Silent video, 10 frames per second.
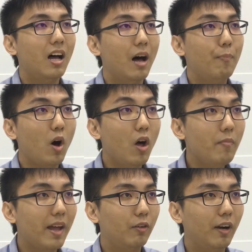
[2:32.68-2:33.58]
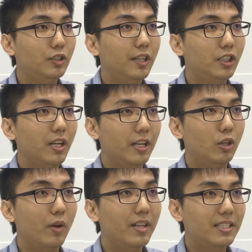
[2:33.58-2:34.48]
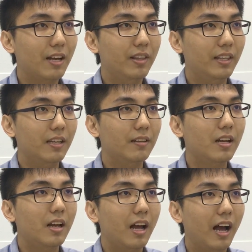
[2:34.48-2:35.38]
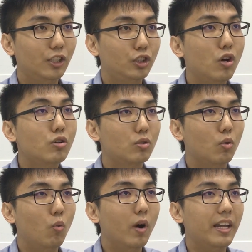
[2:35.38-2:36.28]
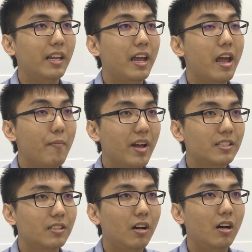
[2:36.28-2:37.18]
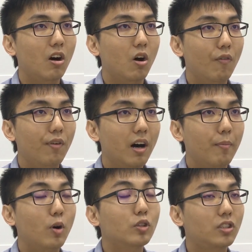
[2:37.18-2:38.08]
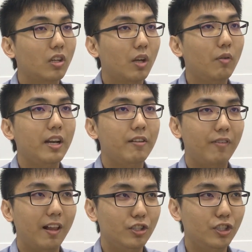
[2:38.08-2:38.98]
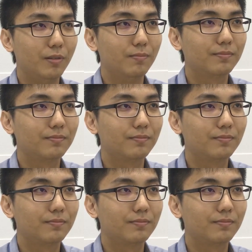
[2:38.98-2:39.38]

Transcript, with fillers: Upon my graduation in 2017, I chose to work in AMS over a postdoctorate fellowship.